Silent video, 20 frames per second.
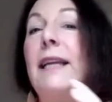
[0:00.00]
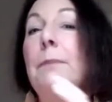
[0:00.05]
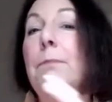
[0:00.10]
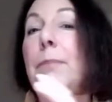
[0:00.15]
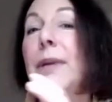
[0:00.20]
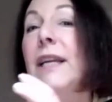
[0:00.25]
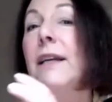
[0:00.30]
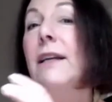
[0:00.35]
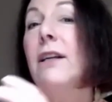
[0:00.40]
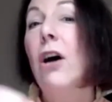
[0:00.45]
can
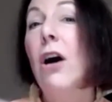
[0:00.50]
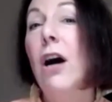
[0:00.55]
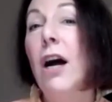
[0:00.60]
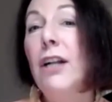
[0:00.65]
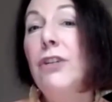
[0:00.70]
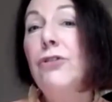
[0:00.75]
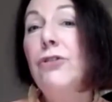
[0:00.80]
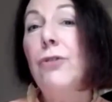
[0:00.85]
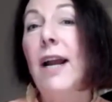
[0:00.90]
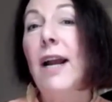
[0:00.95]
be a
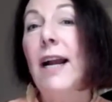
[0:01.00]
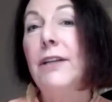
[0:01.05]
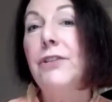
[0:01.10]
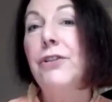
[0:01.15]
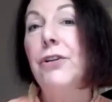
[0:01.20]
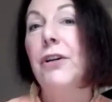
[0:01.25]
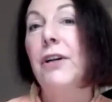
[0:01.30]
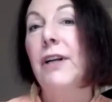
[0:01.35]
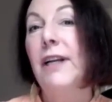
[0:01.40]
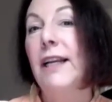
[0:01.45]

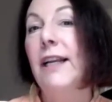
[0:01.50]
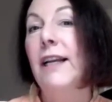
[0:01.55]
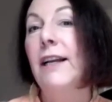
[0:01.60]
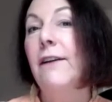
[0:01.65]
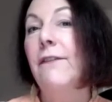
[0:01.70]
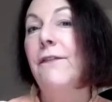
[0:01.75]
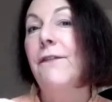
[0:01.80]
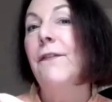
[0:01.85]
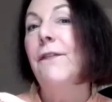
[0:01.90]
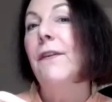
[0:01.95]
contractor
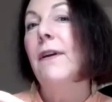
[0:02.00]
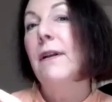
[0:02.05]
if